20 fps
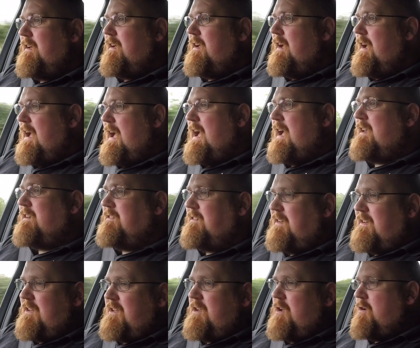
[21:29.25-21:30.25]
and
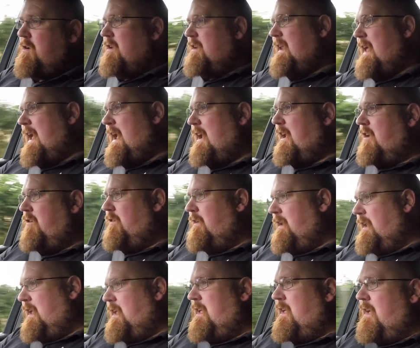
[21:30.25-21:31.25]
you can
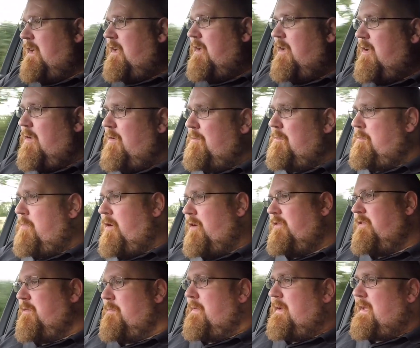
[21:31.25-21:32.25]
accurately put
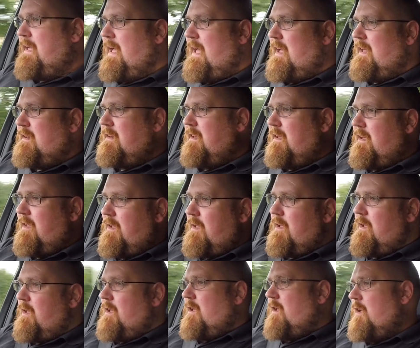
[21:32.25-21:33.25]
the Macan
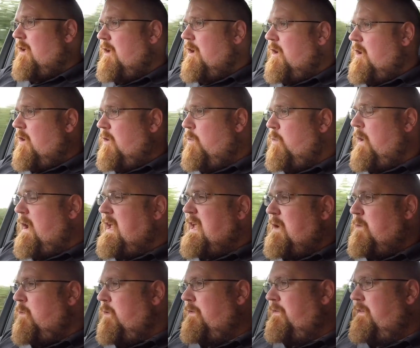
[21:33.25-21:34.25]
where you
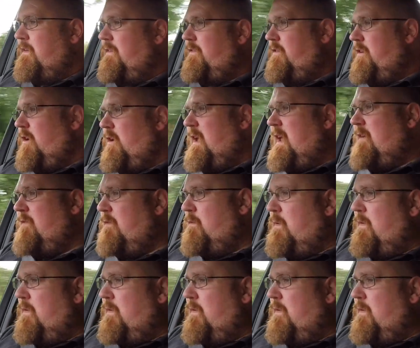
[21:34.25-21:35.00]
want it to, even with